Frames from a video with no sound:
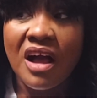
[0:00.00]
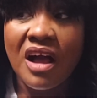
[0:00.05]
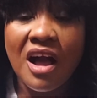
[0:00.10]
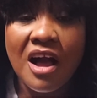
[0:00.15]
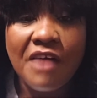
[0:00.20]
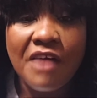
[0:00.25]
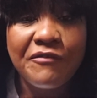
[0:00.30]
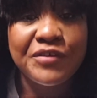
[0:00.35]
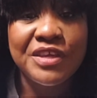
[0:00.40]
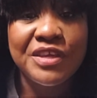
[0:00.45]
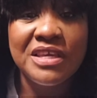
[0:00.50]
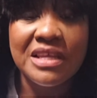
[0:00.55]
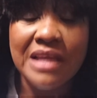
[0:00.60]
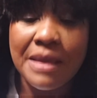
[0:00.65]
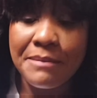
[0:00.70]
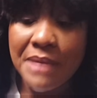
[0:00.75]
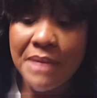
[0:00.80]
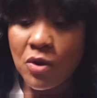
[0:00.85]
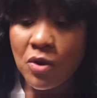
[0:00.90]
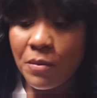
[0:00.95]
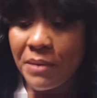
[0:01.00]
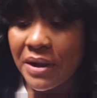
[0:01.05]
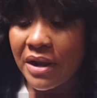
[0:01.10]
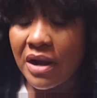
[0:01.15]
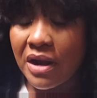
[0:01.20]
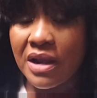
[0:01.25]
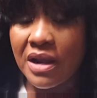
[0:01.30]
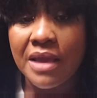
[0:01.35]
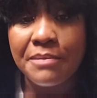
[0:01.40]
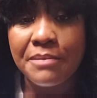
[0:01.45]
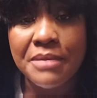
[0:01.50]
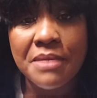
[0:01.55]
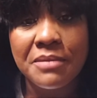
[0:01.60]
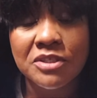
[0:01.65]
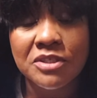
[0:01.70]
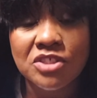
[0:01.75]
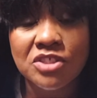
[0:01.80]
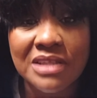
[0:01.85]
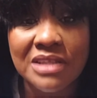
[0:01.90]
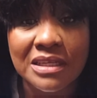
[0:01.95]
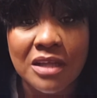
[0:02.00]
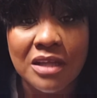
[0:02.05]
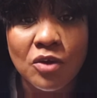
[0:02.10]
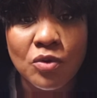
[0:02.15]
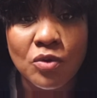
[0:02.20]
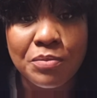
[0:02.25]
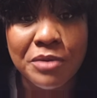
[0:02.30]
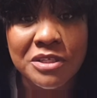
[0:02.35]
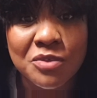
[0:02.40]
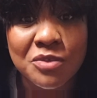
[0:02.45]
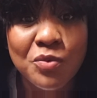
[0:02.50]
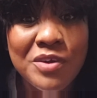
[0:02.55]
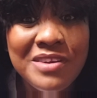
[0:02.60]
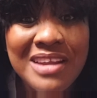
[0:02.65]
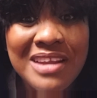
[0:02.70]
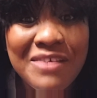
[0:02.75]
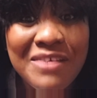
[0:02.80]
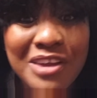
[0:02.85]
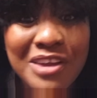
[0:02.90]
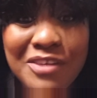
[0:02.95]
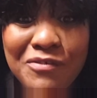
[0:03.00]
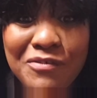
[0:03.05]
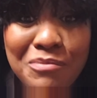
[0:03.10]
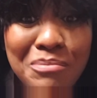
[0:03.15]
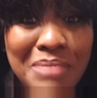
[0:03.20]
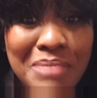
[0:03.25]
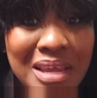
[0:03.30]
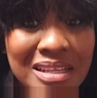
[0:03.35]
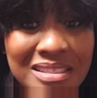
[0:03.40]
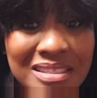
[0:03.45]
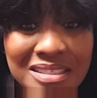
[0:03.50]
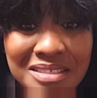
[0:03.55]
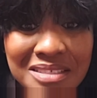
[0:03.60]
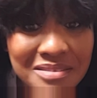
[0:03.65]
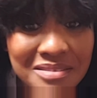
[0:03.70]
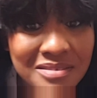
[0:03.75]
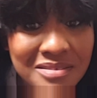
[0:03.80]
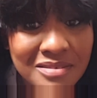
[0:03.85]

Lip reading: off key, like, me look at her, like, maybe she's not a good person. We never even met.